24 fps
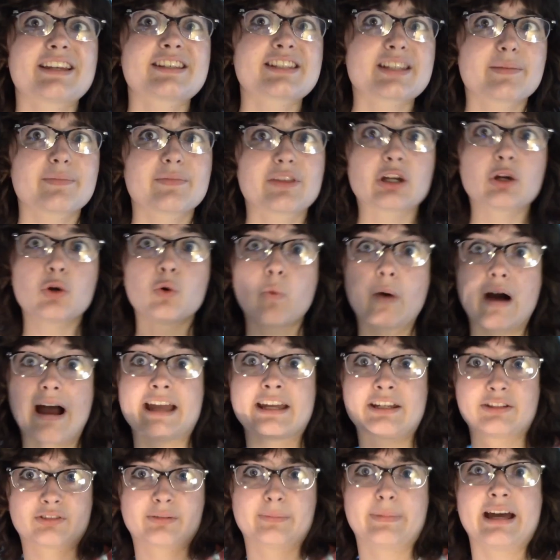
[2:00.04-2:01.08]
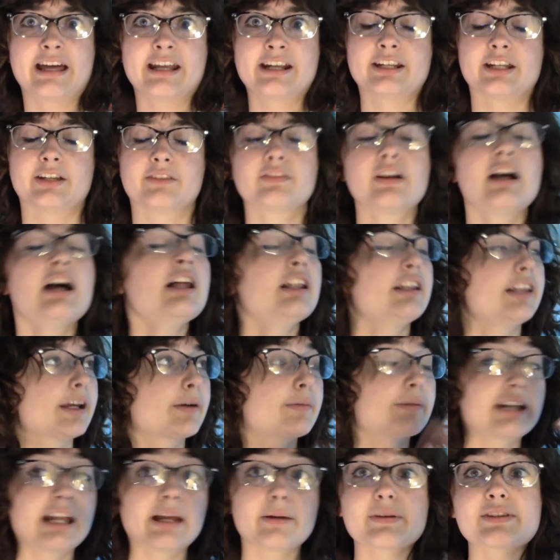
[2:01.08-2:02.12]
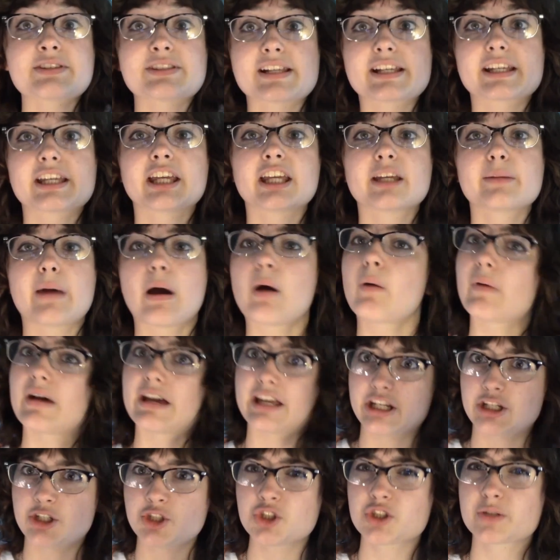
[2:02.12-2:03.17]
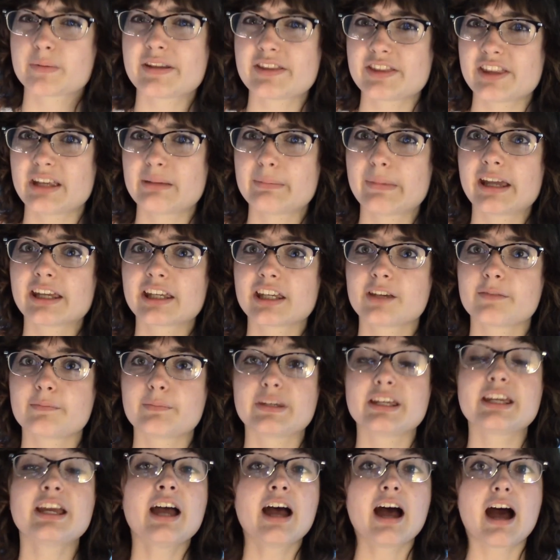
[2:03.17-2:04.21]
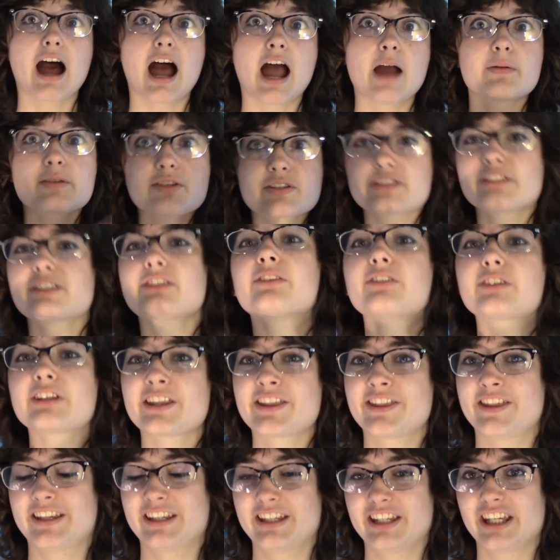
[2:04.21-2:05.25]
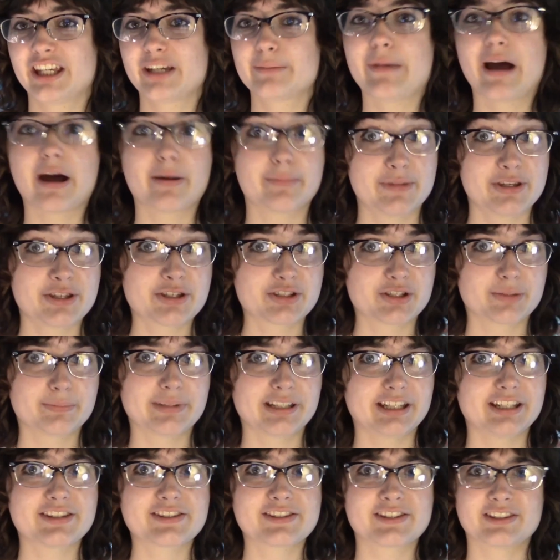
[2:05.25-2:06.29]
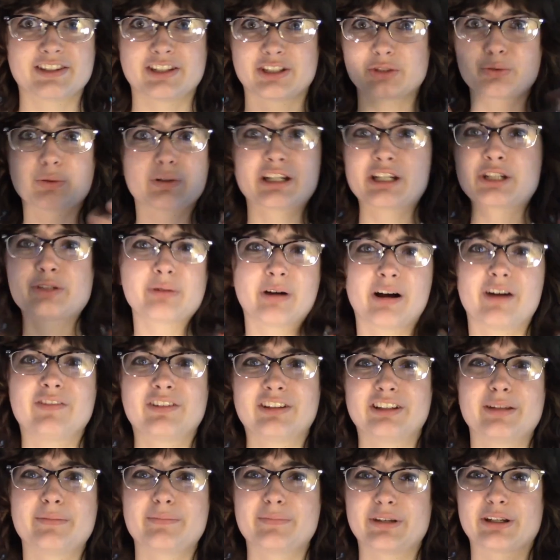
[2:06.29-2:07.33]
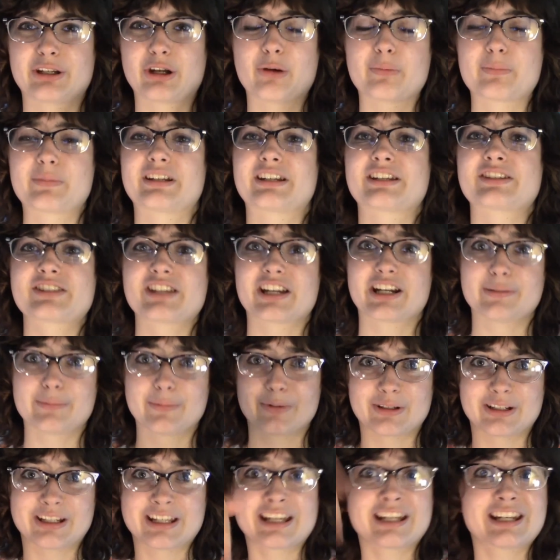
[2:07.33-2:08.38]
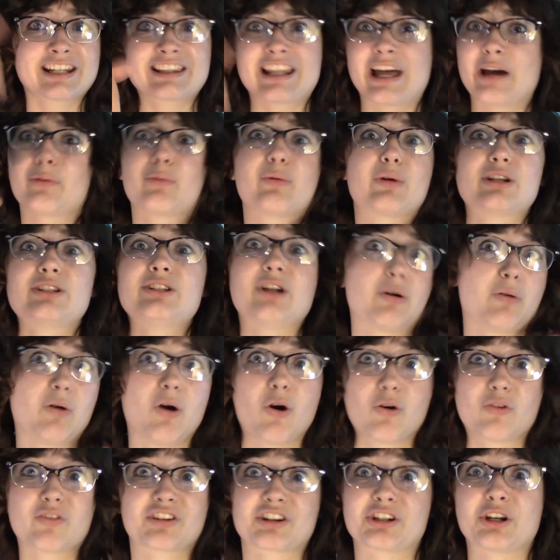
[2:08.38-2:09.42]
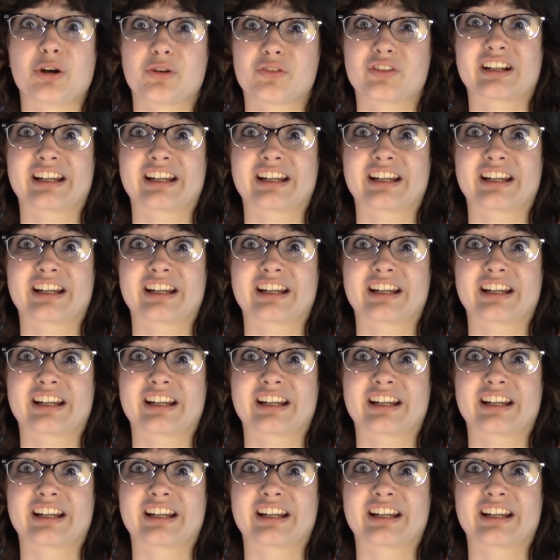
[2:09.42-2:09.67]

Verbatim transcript: something quiet and repetitive. Like when I was thinking about what instrument they might give me, I was literally thinking about Mr. Beans in the 2012 Olympic opening ceremony hitting that one note over and over